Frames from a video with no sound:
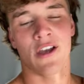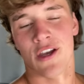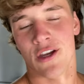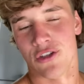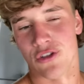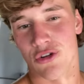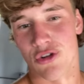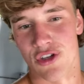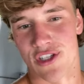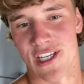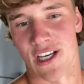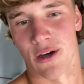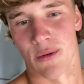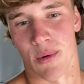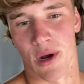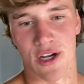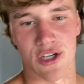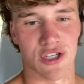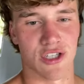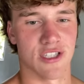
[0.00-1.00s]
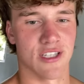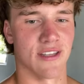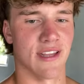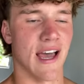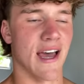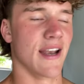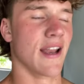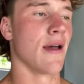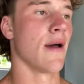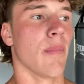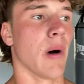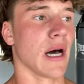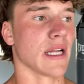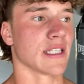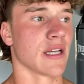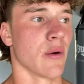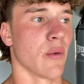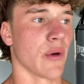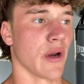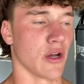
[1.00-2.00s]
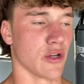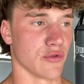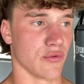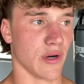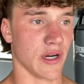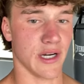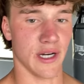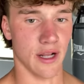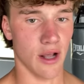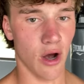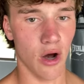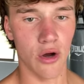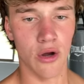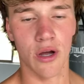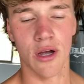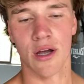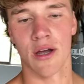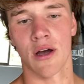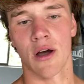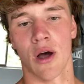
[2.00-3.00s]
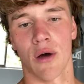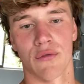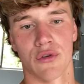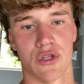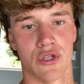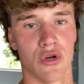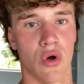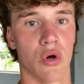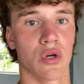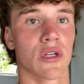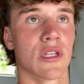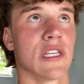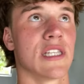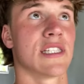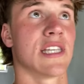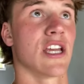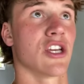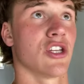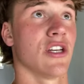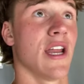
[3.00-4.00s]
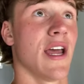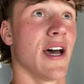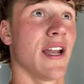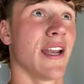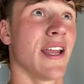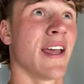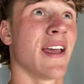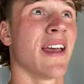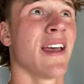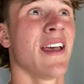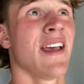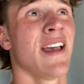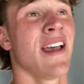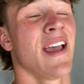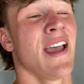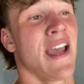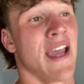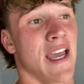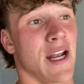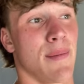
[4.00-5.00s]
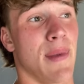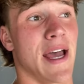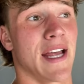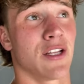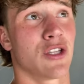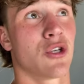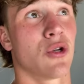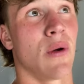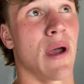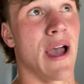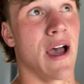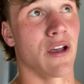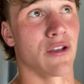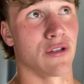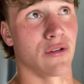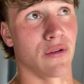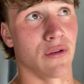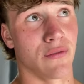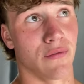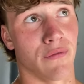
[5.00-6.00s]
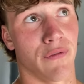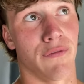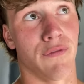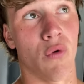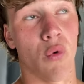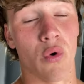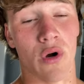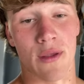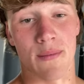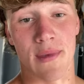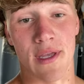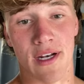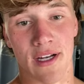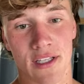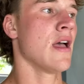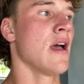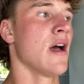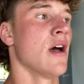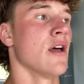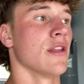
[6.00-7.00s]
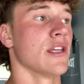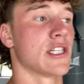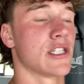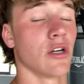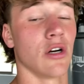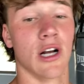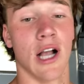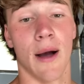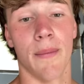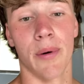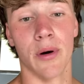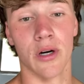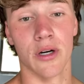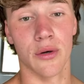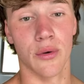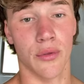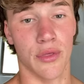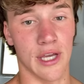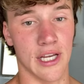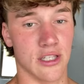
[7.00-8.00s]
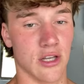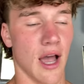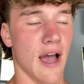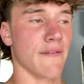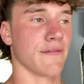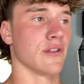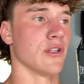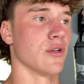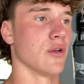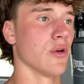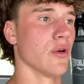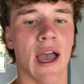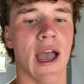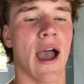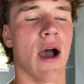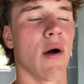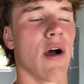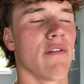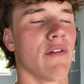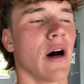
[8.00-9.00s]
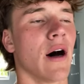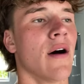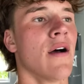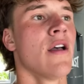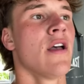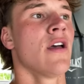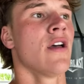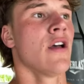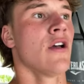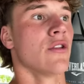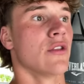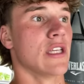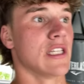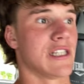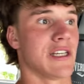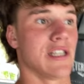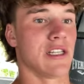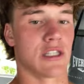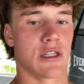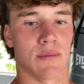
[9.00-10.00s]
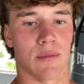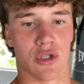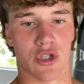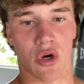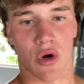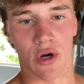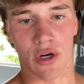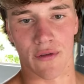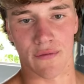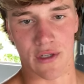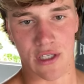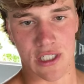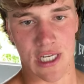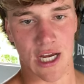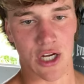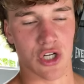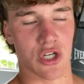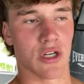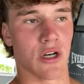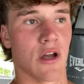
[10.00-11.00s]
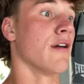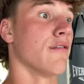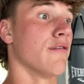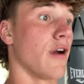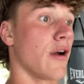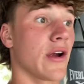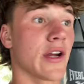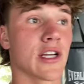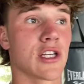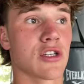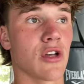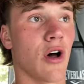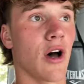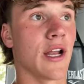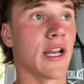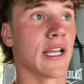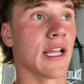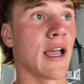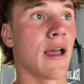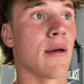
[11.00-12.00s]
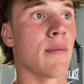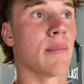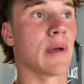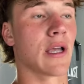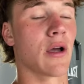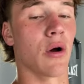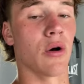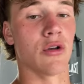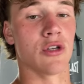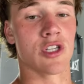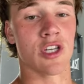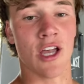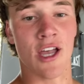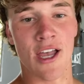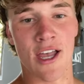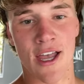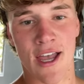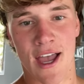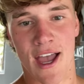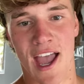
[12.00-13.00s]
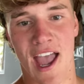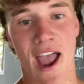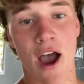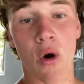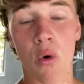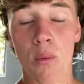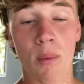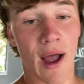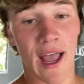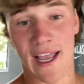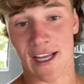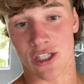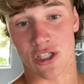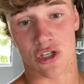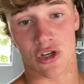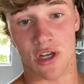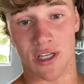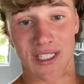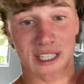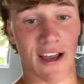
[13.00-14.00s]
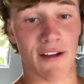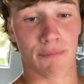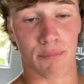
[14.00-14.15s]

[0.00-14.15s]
New Year's celebrations and that. But when I was ready to go, I just knocked this session out in about 2 hours and 40 minutes. There's still a couple of little things I have to do. However, this is the majority of the session. Very exciting because all my exercises have